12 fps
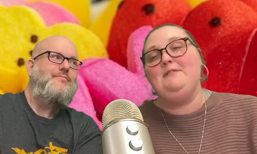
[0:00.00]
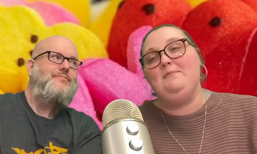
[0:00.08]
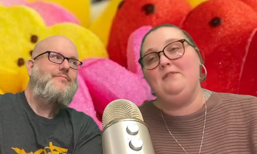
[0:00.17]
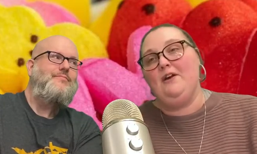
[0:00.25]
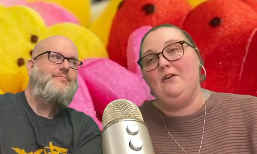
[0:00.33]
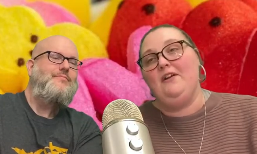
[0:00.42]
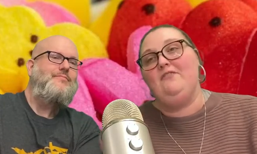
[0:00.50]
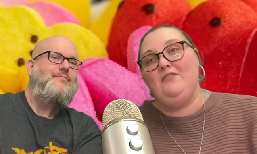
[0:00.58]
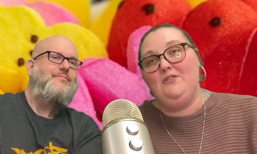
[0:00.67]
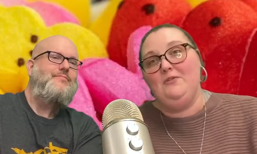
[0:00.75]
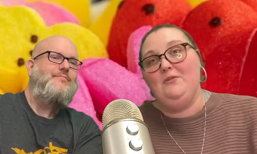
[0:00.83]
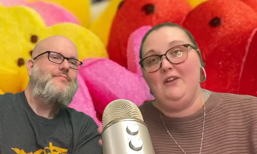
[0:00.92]
Speaker 1: below if
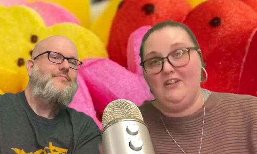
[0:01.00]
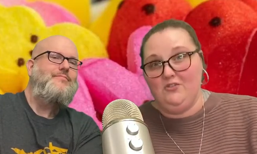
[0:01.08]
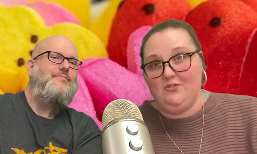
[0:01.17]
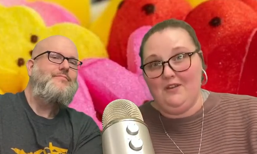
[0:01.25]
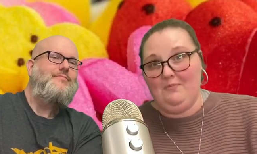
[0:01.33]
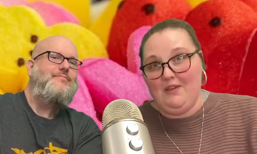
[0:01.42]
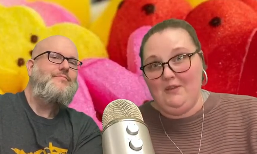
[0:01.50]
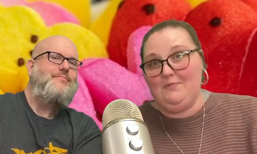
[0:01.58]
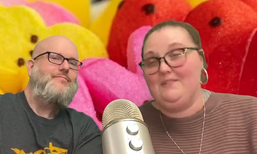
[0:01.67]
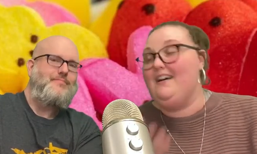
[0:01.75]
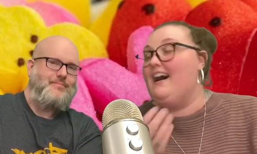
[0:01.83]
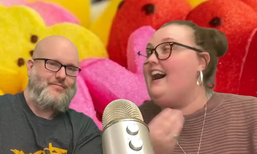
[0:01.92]
you enjoy Peeps.
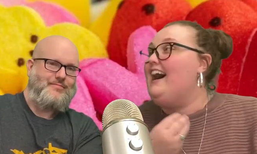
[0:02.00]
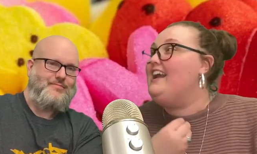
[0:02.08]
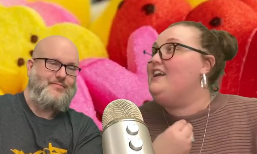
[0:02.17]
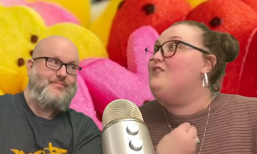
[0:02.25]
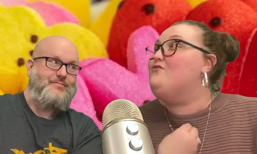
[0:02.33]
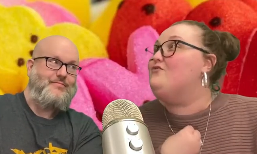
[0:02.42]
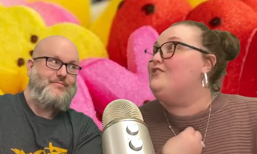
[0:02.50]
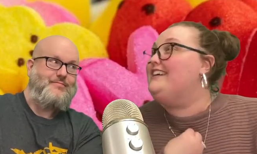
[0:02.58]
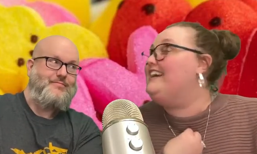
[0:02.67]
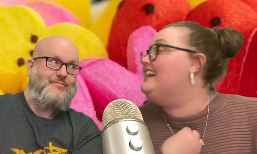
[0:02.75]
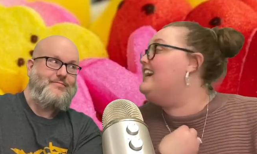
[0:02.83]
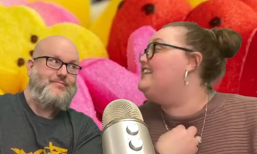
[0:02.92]
I freaking
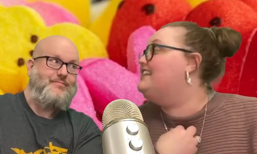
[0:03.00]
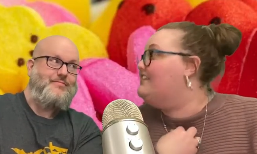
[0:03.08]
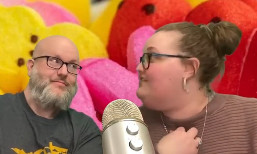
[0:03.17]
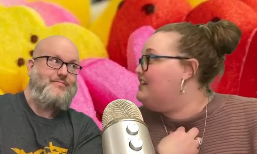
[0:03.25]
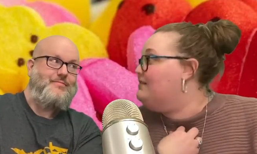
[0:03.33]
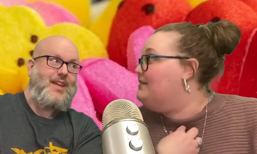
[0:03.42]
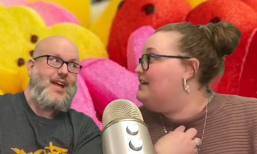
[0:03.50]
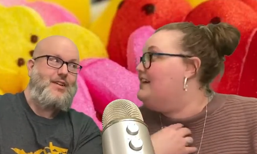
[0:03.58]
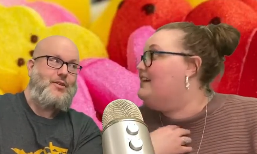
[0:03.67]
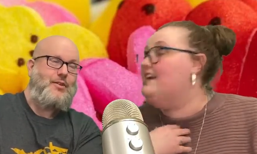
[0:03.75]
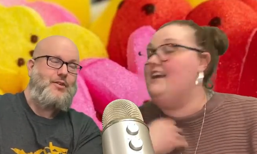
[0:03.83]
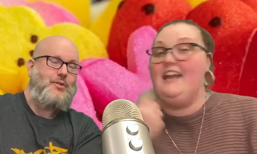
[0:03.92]
love them. I know
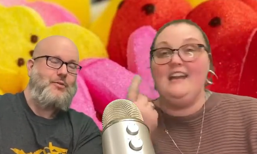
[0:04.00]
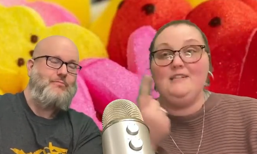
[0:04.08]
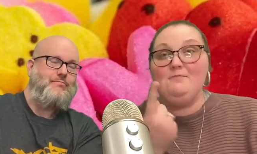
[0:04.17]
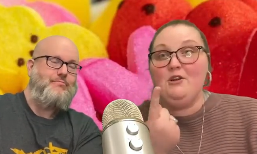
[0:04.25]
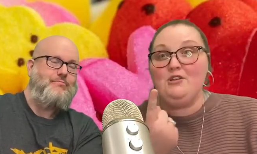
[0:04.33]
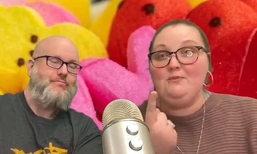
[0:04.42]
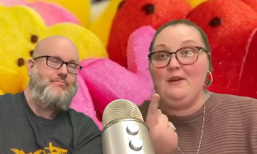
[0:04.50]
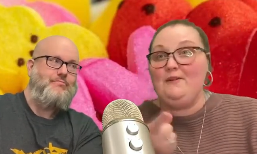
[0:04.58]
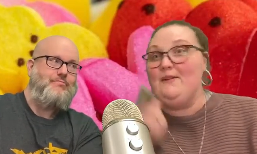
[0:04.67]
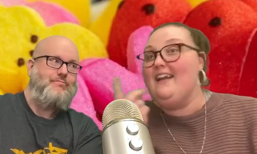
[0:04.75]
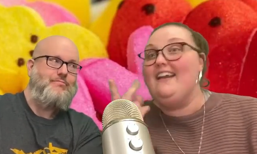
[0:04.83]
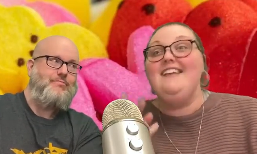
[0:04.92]
you do. It's marshmallow.
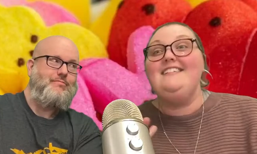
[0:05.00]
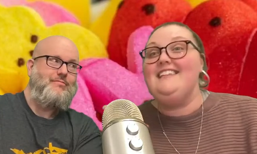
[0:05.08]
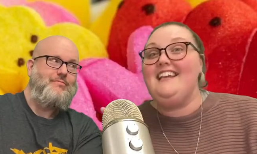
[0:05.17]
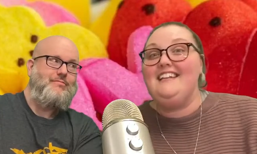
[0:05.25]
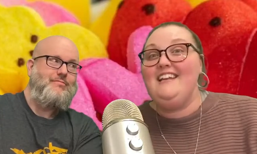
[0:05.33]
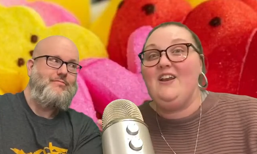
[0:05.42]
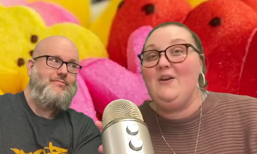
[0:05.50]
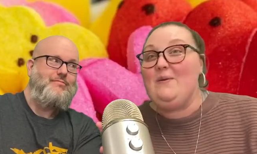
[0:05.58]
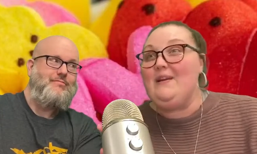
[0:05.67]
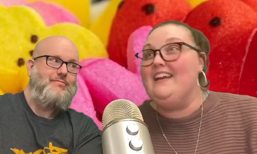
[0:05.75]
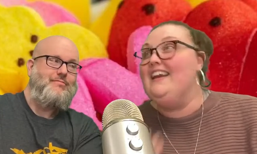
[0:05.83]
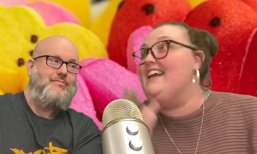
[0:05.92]
It's candy coated.
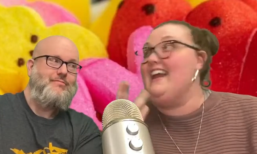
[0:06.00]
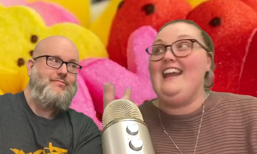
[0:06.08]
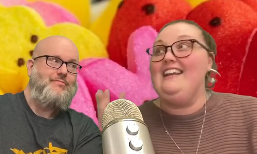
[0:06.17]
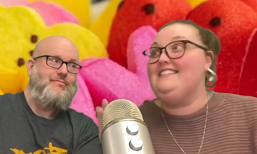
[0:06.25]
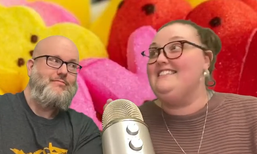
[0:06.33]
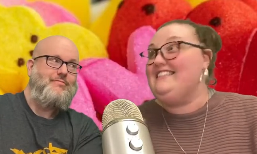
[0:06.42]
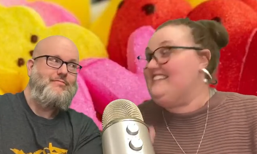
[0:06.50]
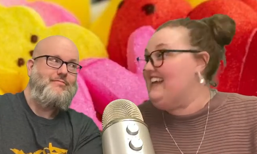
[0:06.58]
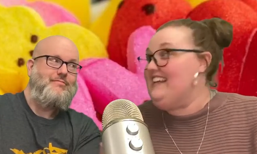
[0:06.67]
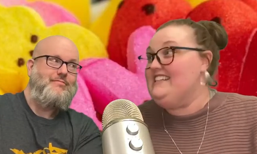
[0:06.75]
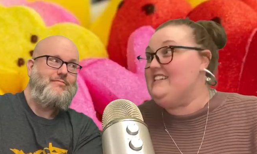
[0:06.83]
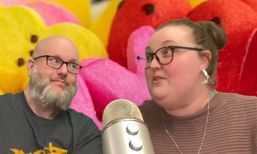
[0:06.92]
It's
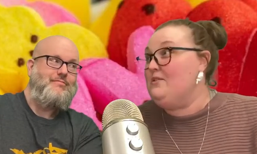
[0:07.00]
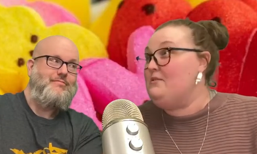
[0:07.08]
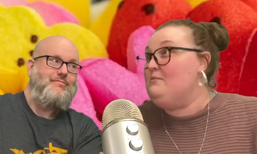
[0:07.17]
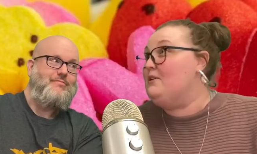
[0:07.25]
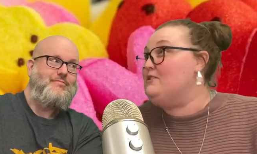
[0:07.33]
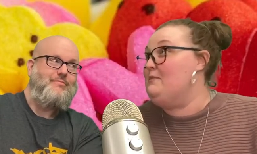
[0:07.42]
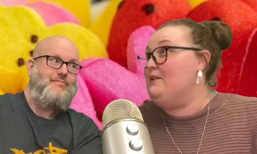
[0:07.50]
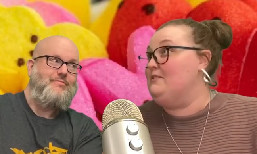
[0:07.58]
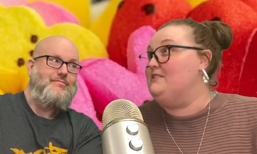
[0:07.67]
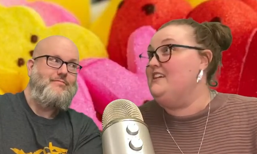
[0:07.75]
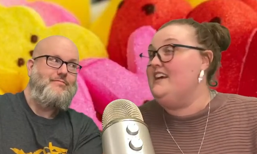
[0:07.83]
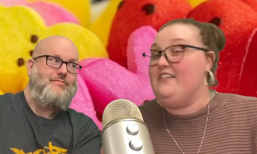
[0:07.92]
candy coated marshmallows.
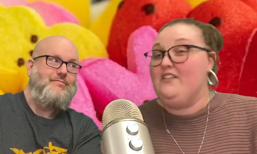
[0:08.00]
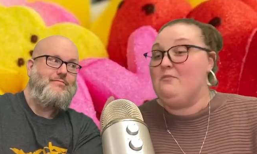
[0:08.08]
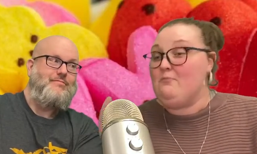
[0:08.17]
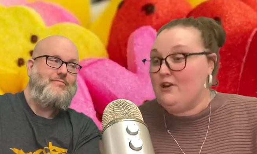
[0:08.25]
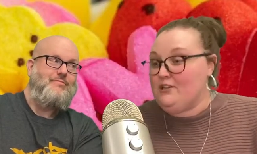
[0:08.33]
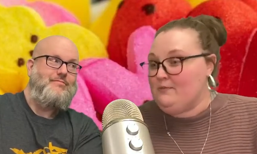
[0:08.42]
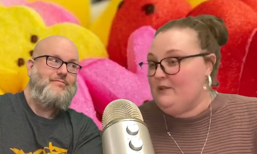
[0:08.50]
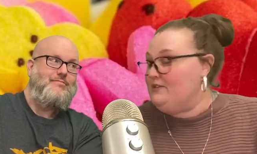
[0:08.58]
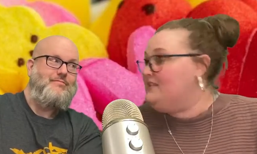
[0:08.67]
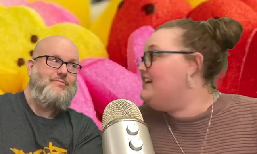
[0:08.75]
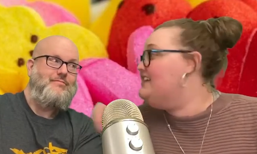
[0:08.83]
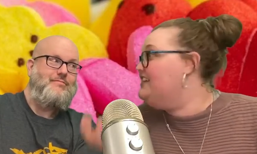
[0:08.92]
They're marshmallows
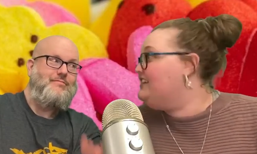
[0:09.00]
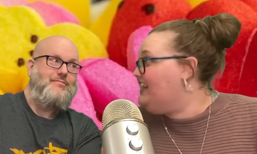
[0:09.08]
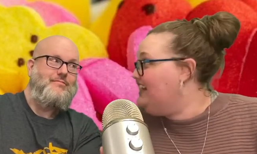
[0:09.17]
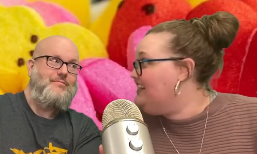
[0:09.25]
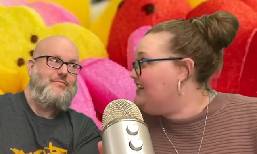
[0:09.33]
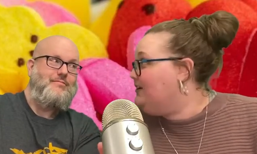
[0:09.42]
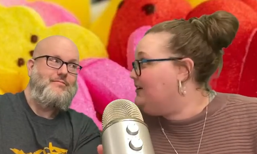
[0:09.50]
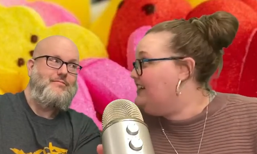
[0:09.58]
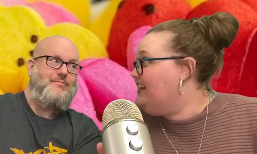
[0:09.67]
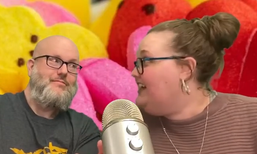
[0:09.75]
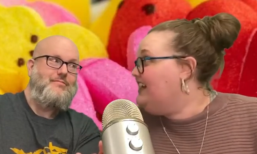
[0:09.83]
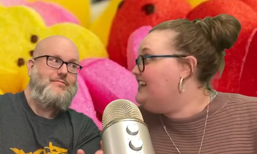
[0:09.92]
that are candy coated
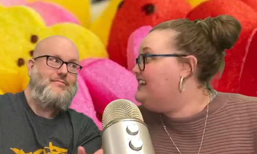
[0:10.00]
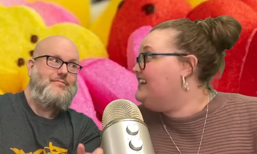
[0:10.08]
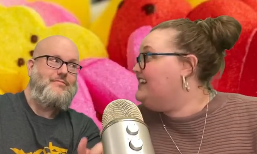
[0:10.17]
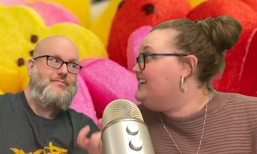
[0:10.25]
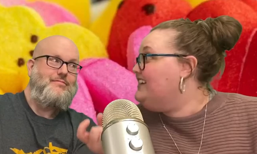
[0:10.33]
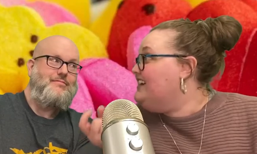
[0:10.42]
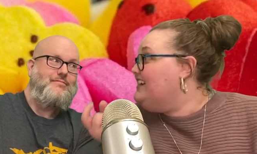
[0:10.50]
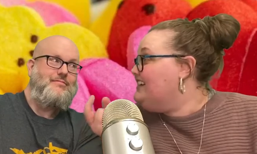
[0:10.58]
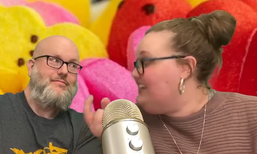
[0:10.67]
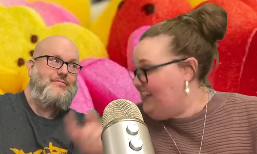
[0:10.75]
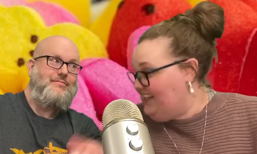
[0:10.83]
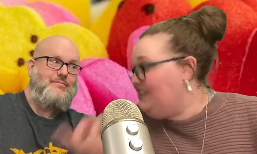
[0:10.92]
that are
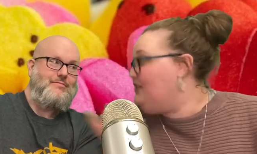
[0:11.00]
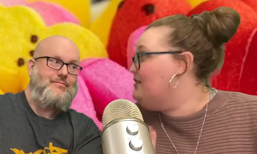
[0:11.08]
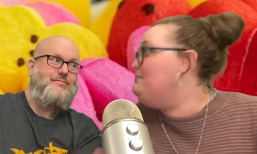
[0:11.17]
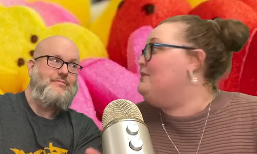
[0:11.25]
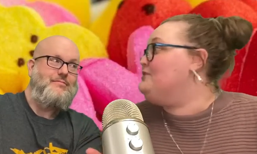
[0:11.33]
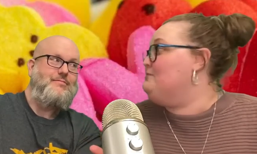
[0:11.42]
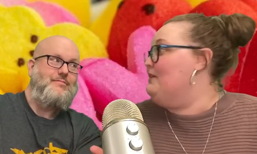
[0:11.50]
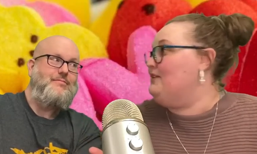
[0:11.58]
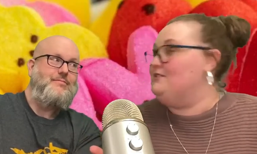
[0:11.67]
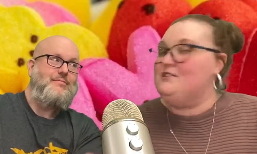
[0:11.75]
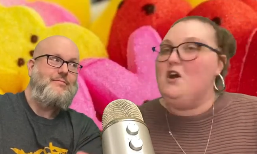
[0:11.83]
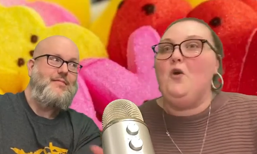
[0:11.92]
candy coated marshmallows.
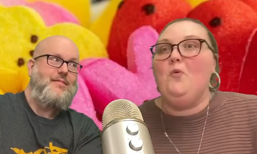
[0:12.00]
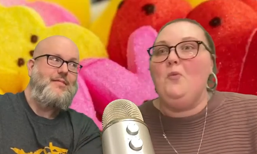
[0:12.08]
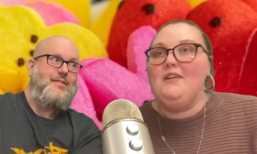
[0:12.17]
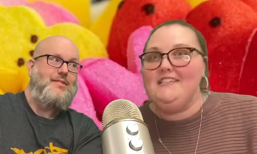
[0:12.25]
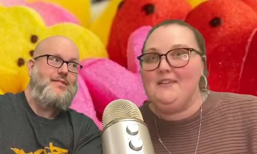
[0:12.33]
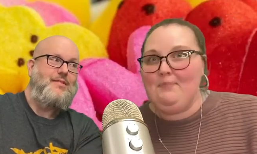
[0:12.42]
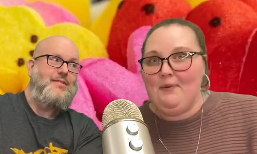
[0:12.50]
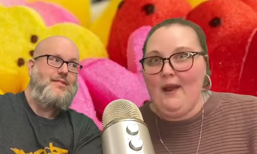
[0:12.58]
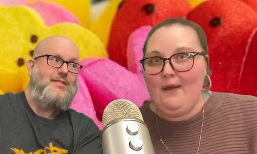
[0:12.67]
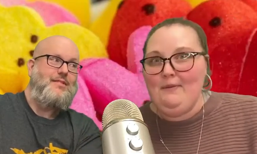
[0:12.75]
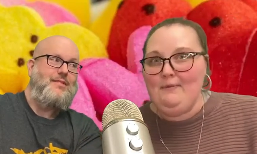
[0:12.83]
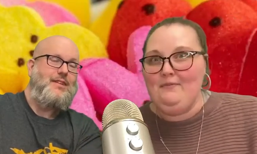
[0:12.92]
What's the
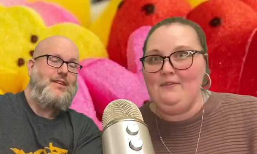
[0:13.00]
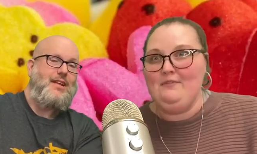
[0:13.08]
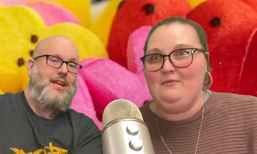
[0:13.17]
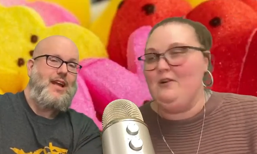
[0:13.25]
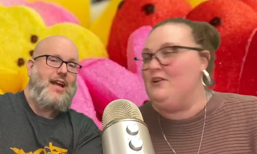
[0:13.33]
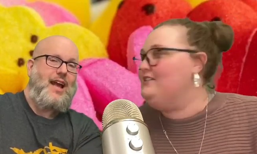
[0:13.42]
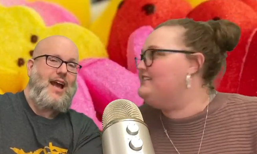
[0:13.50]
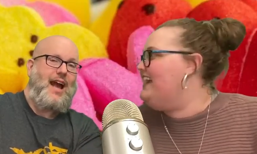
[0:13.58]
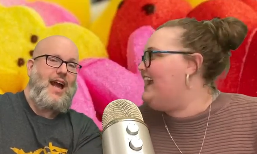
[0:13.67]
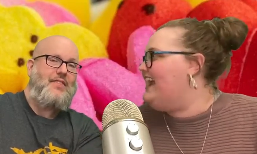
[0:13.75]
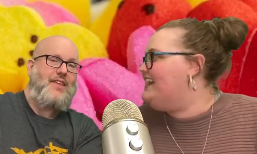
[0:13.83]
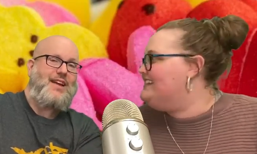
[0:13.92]
problem? The world hates them. I
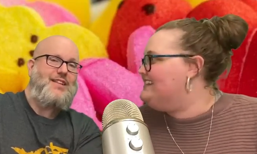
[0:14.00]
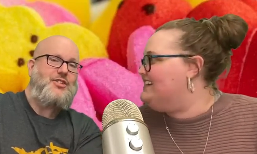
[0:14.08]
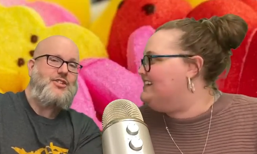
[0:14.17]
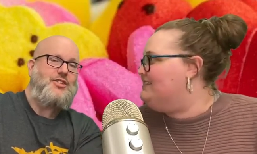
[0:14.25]
think it's them.